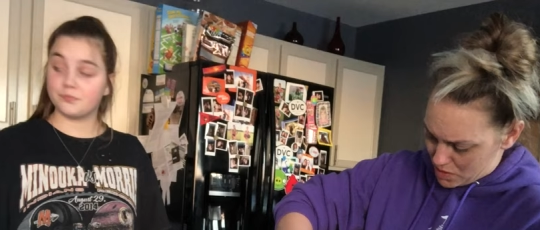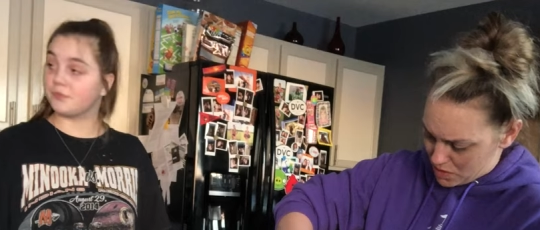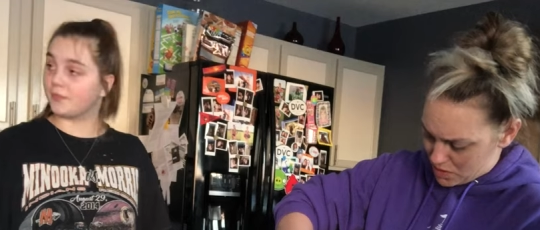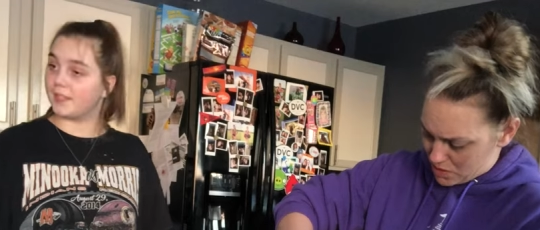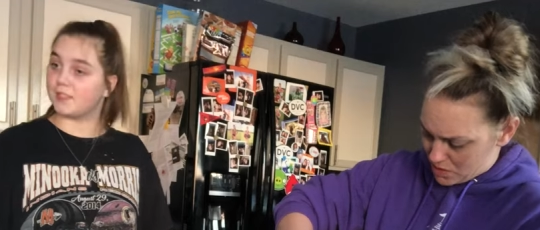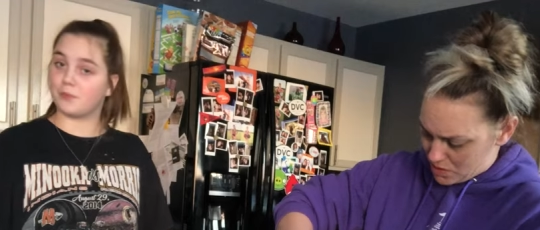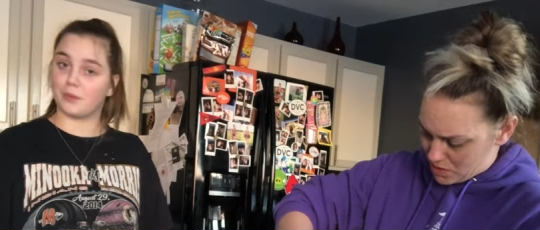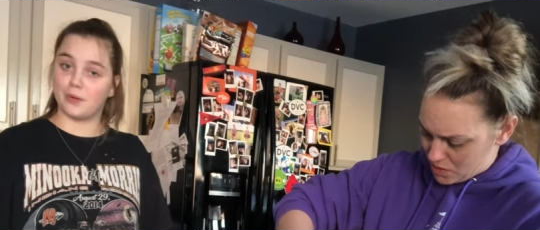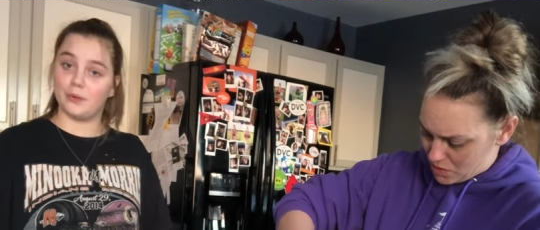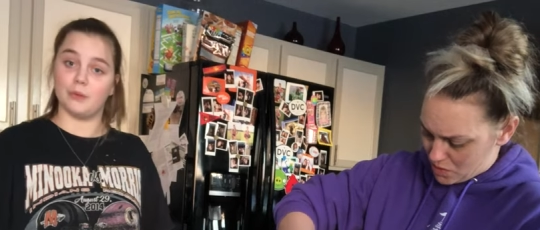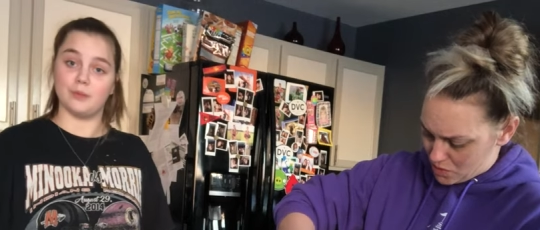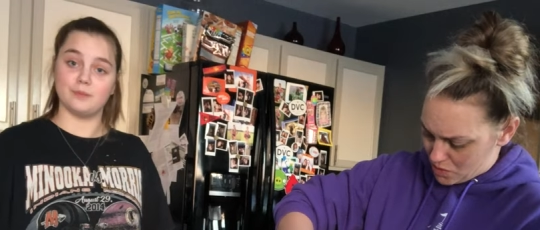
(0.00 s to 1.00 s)
Speaker 1: That's
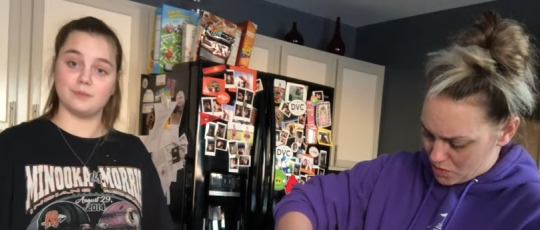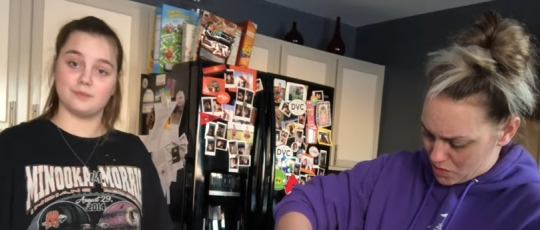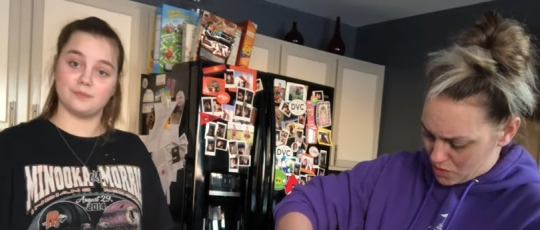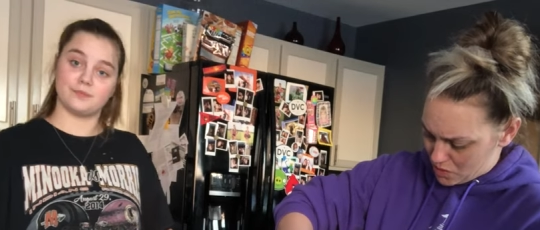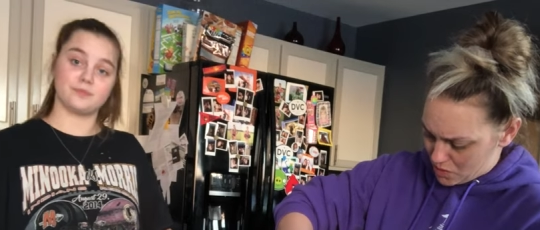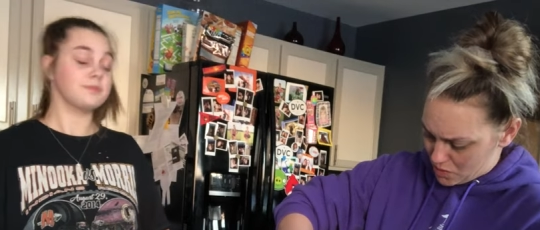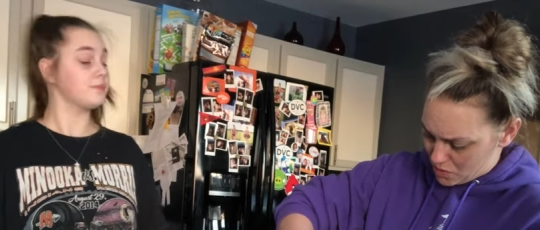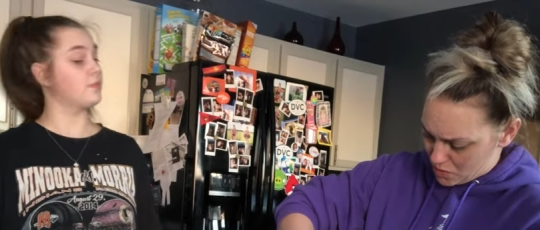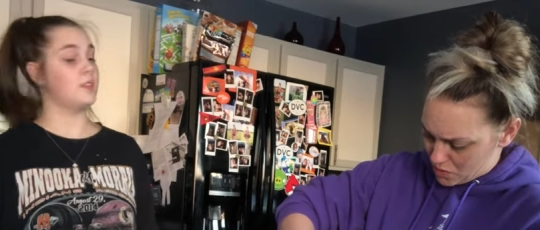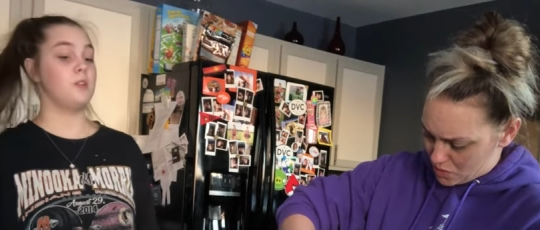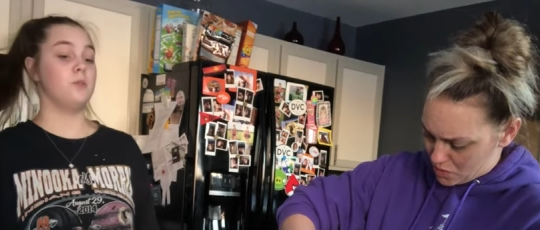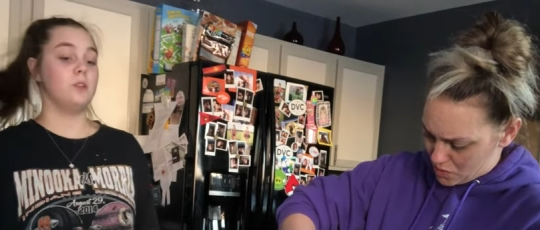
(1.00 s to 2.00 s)
rude.
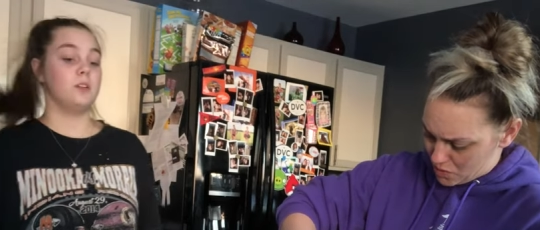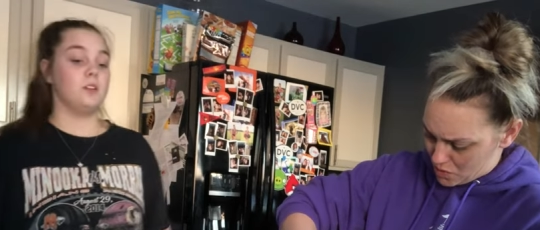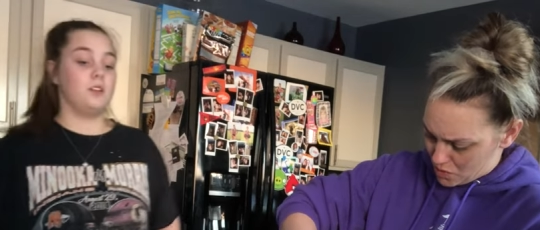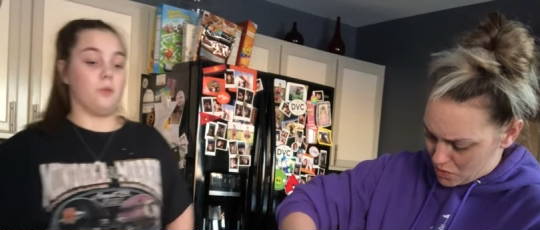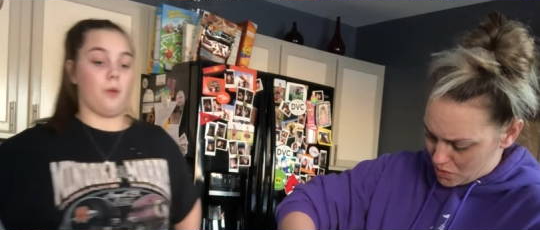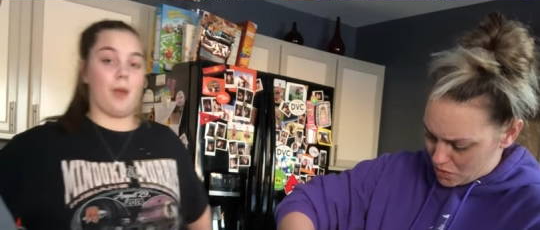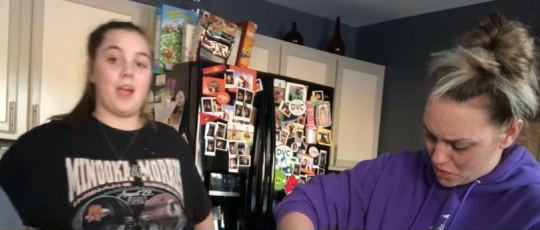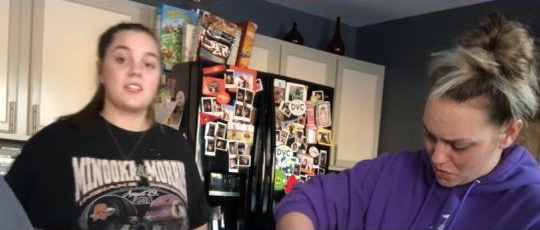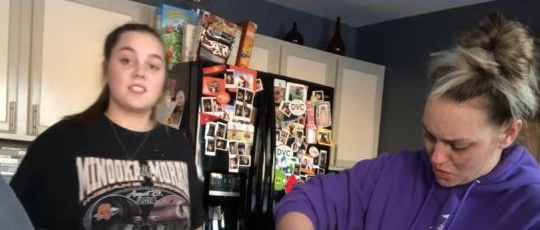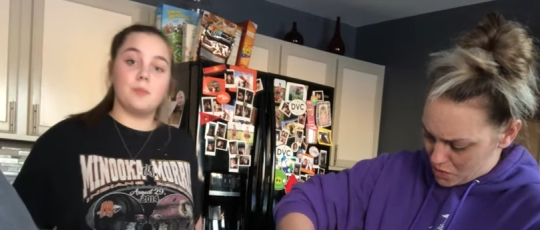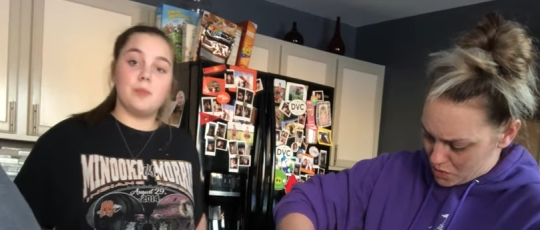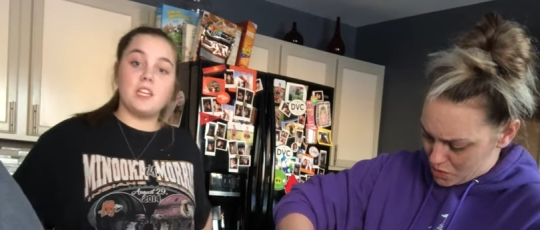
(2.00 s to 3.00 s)
We're back
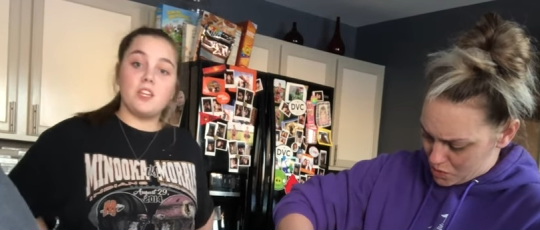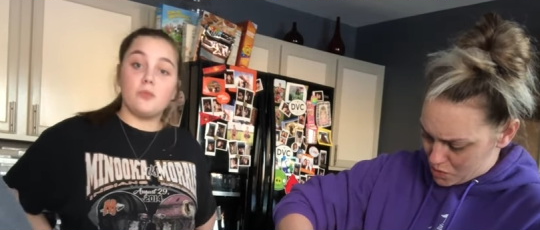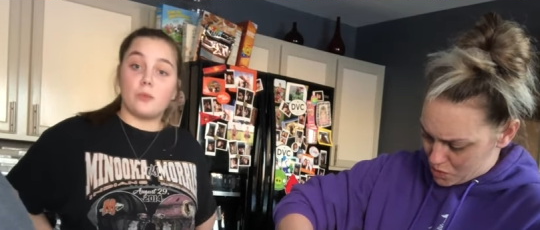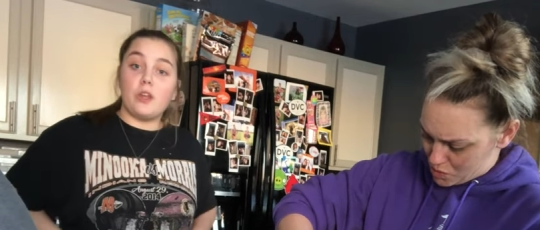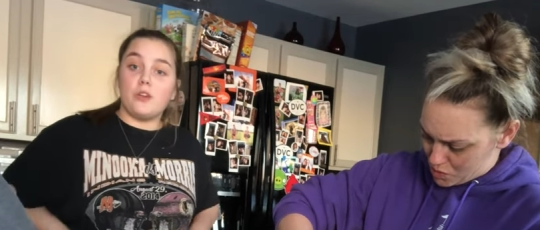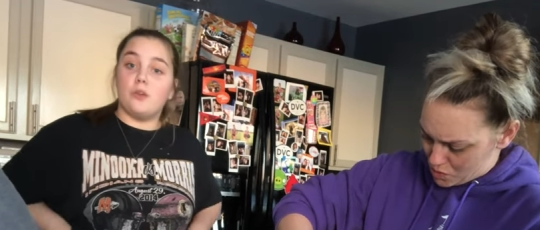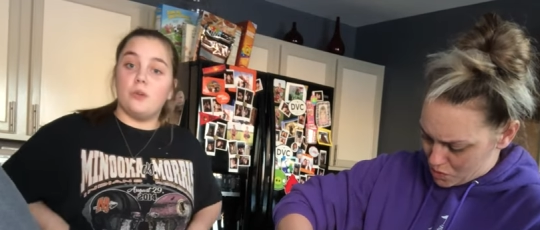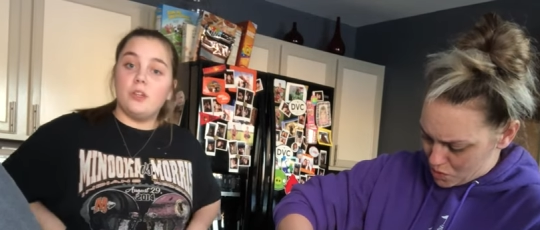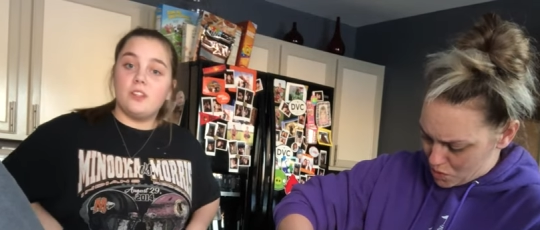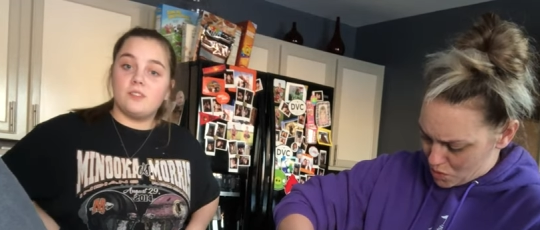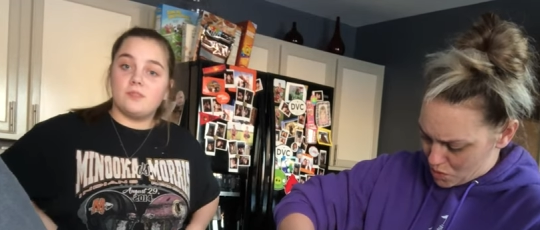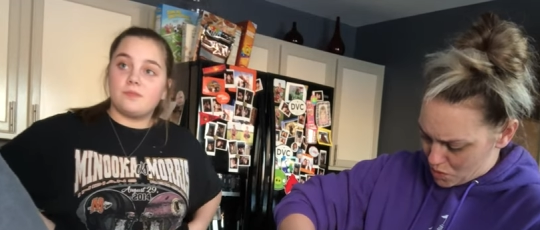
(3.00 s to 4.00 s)
to being rude.
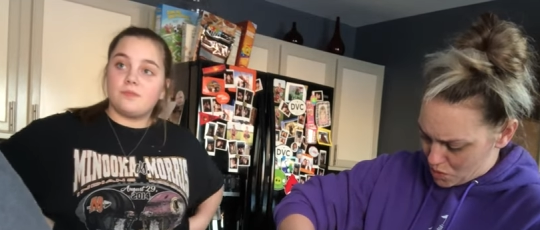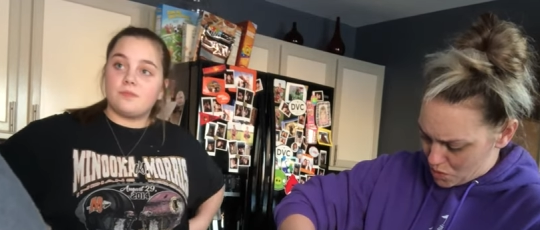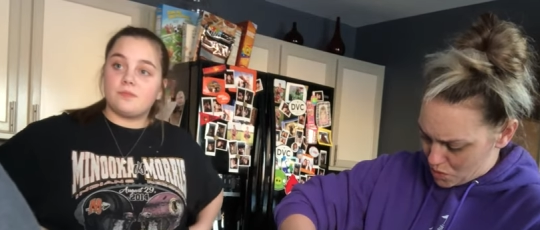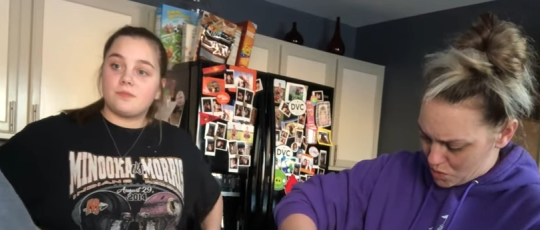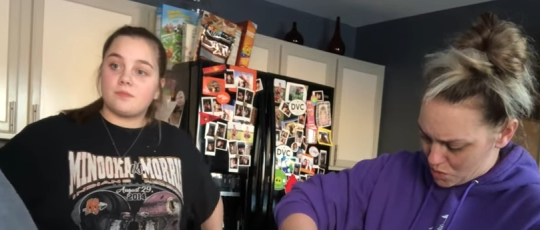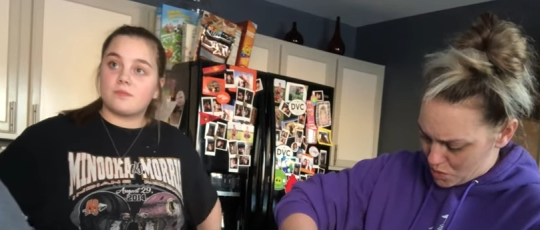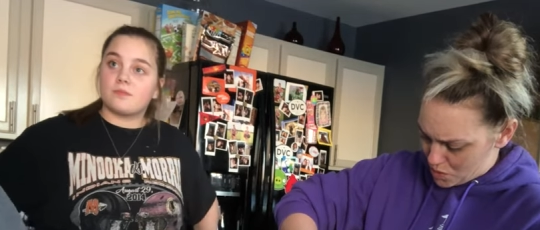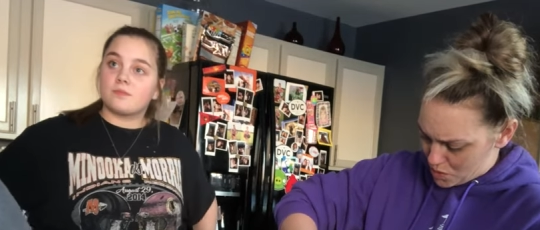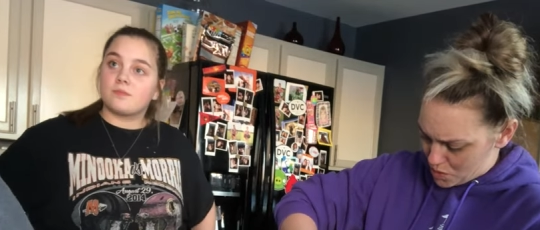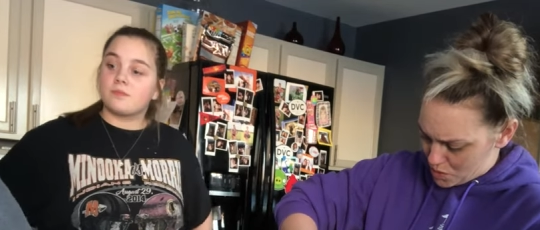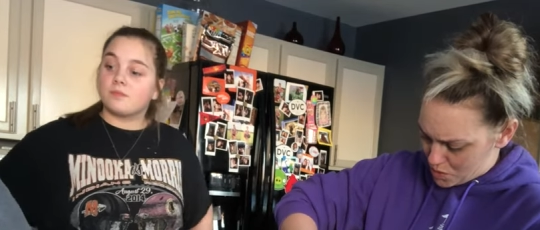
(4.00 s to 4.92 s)
Hi, have we met?